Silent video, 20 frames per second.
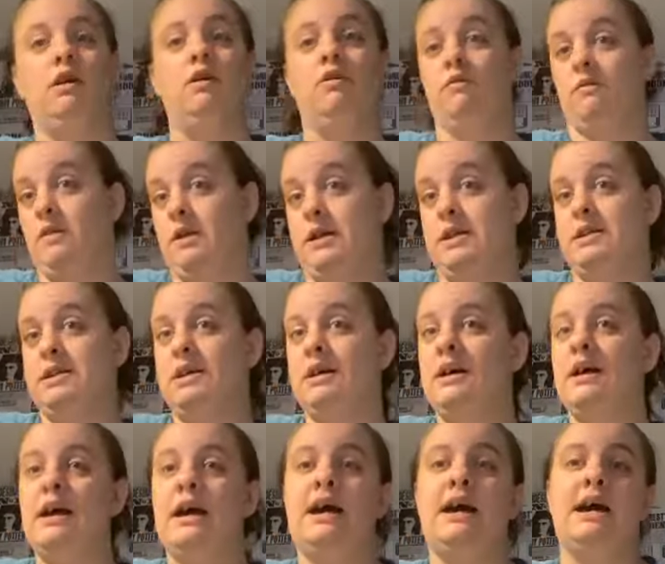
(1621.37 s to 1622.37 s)
and write.
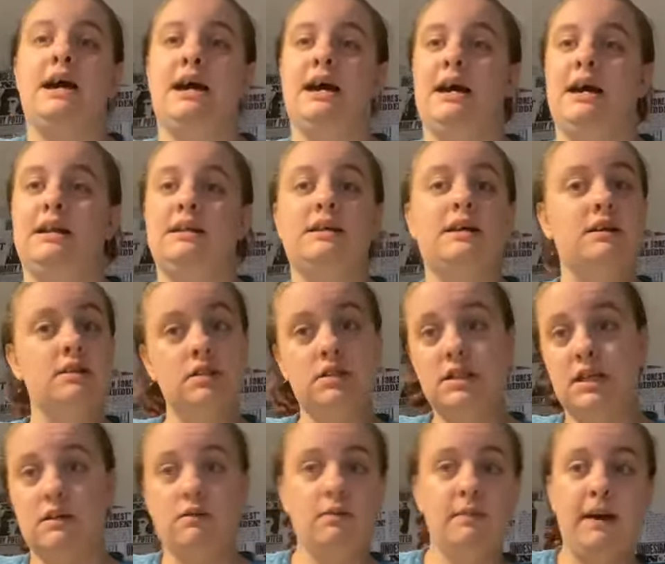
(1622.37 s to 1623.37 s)
And I'll
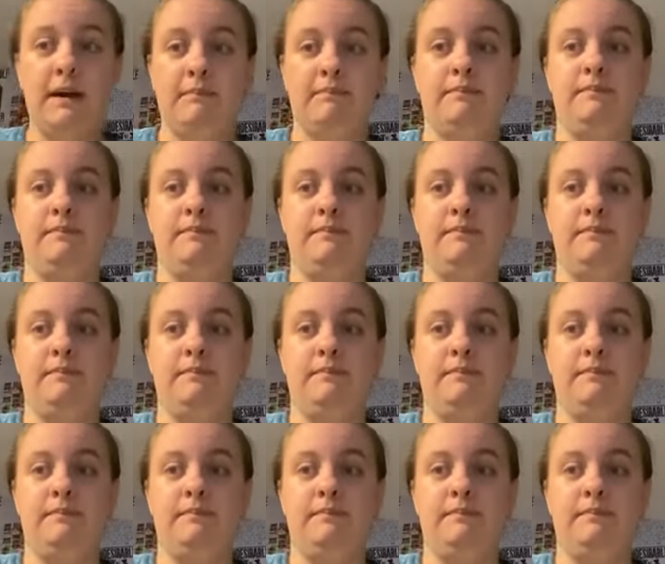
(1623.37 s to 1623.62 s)
see you in a bit.